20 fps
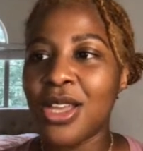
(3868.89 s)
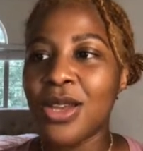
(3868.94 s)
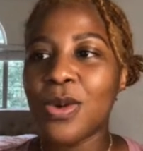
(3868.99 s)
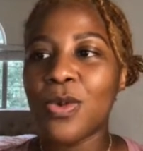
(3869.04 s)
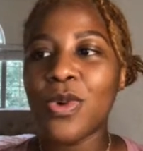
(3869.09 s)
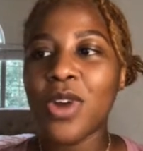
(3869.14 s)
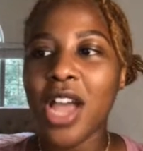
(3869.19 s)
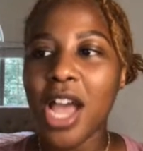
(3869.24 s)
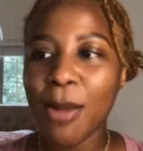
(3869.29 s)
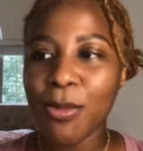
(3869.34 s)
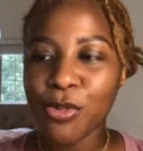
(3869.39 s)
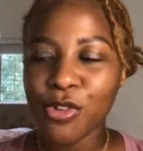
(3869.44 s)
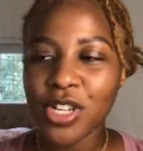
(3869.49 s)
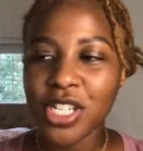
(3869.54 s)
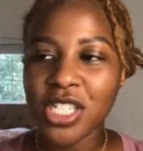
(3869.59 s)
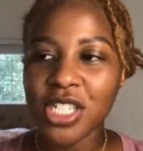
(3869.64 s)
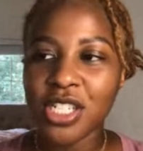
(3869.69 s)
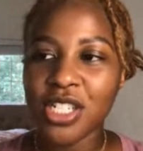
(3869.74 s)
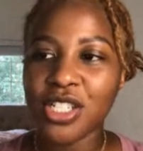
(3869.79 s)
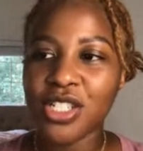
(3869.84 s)
What
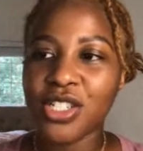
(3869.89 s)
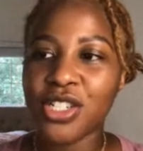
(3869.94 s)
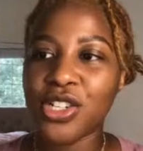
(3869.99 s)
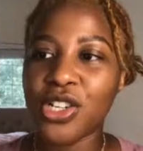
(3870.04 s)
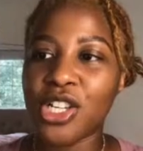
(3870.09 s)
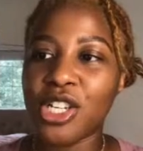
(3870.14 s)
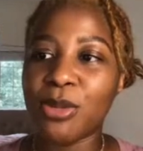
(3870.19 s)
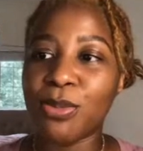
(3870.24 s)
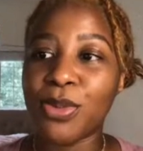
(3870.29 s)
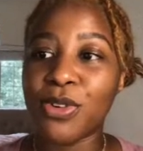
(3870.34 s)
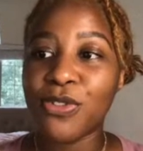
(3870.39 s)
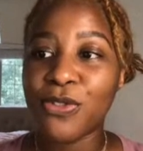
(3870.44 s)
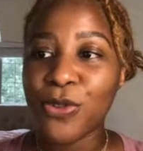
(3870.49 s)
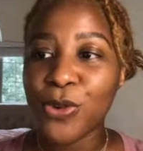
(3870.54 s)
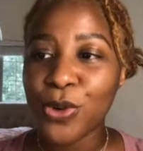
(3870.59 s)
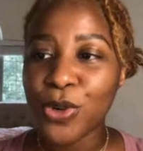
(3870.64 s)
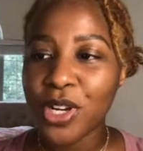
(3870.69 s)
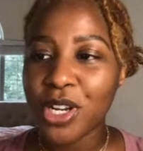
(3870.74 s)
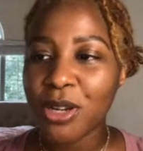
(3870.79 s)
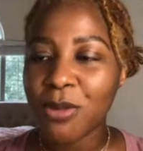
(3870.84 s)
operation is she going to
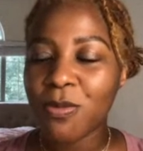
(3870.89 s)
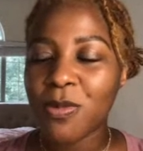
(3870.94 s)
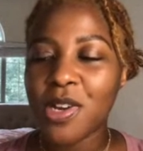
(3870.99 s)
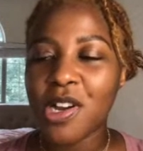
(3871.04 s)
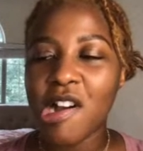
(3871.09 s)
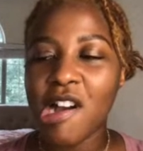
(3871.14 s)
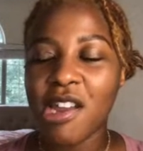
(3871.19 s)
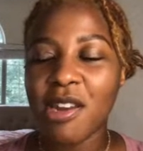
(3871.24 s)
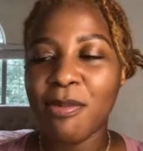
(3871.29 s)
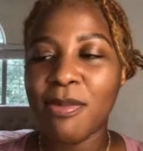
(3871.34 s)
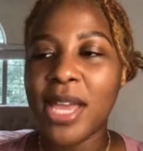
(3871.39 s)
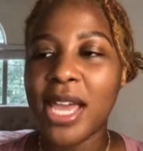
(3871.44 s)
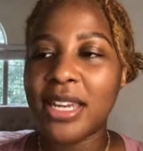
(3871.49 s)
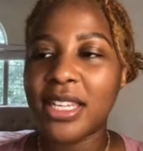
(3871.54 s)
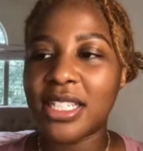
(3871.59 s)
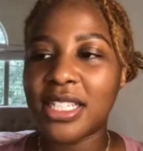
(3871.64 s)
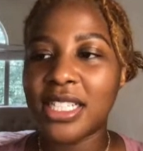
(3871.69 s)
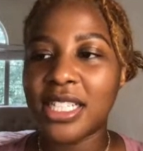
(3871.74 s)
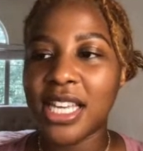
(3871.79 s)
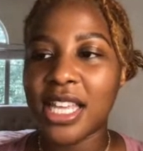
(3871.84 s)
perform?
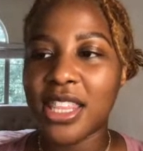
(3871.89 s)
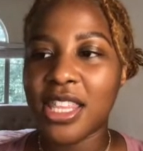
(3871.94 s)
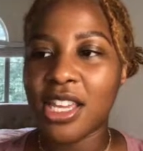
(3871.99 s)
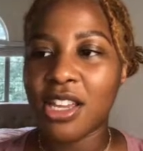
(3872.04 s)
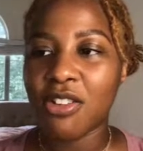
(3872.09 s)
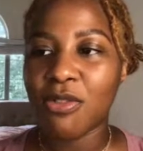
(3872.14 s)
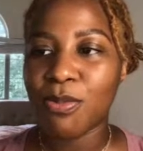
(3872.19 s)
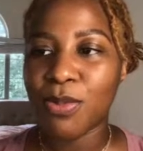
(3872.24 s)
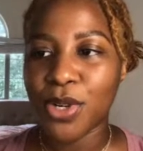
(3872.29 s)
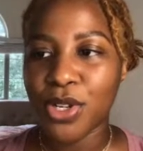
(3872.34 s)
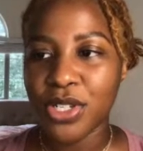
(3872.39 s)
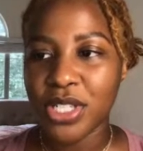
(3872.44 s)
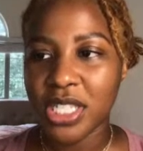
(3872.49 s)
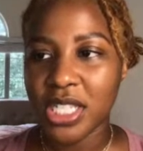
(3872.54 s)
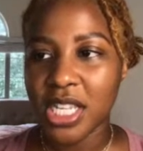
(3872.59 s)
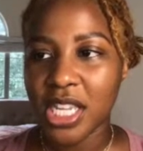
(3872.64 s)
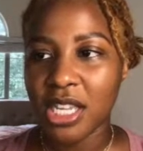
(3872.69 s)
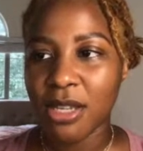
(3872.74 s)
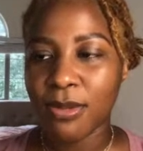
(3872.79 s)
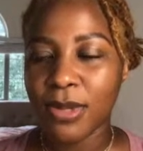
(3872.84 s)
Automatically, I think of
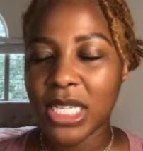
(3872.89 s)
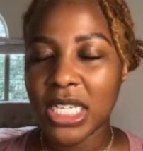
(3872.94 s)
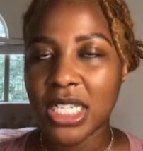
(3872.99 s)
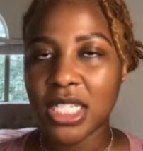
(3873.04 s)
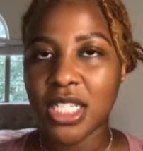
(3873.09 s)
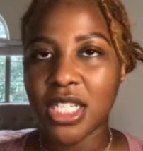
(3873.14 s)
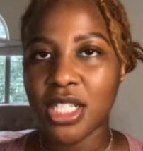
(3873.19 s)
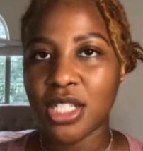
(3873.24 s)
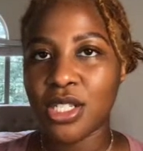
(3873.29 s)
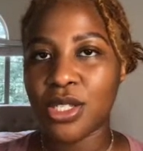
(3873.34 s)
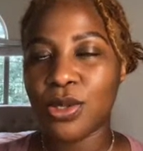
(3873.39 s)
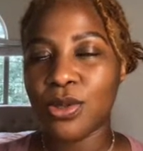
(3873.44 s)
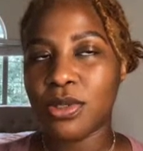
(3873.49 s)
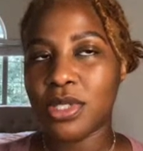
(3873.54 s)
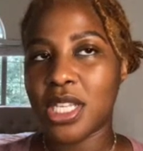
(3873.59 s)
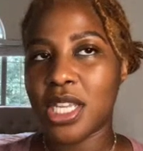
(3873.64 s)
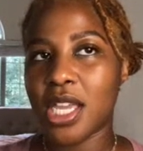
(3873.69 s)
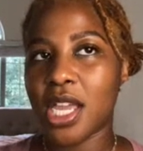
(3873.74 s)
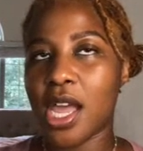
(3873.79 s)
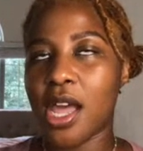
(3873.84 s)
bursting because she's
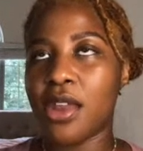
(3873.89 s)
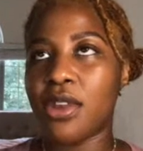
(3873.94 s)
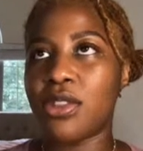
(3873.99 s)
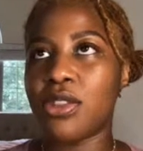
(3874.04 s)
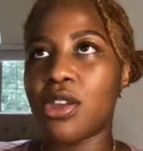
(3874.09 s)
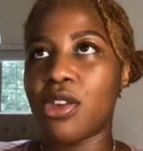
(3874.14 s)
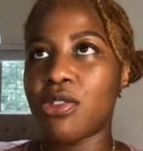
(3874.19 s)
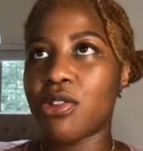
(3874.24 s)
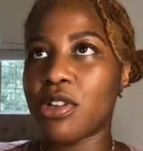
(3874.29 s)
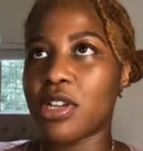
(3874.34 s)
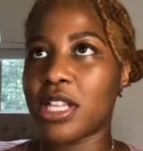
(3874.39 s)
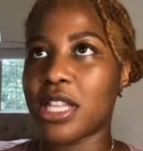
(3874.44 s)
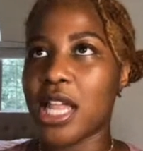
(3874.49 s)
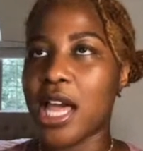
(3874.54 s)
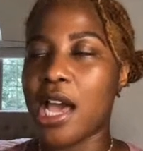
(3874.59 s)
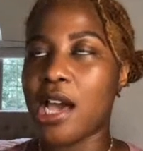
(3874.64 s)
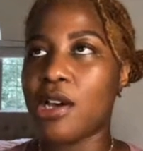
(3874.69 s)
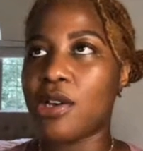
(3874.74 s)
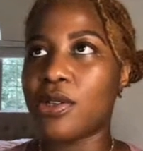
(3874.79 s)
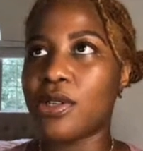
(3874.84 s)
using another
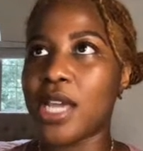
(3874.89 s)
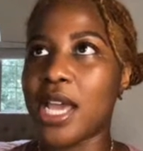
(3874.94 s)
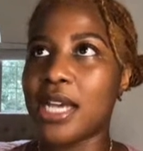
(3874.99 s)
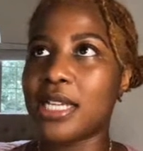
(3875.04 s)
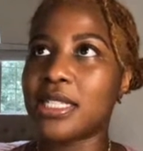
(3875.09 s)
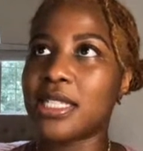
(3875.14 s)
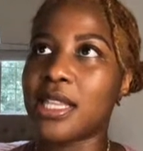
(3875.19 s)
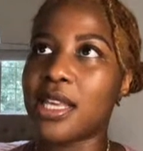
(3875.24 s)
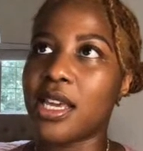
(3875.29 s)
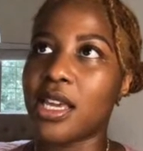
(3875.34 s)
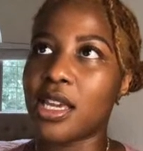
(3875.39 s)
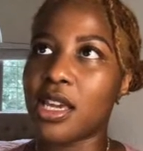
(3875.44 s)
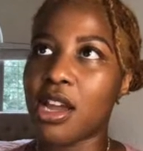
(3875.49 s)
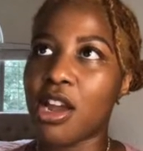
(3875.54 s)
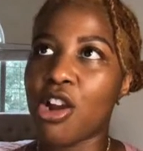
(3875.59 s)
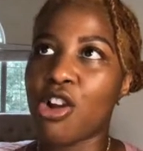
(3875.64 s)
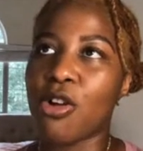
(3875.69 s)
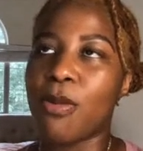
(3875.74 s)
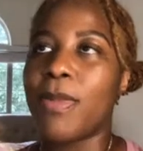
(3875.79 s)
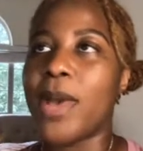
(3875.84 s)
cloud as like
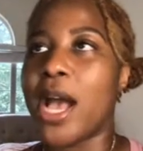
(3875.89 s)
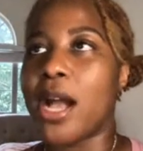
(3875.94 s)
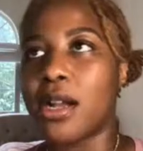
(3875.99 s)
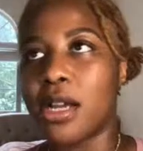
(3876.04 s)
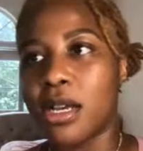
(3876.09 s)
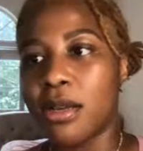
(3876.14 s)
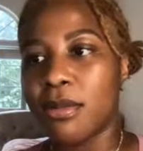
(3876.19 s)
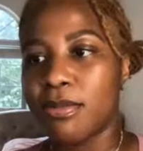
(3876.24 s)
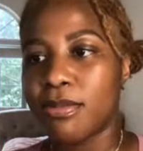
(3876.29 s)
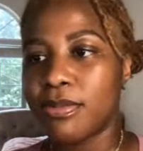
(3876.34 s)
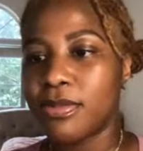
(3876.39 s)
her backup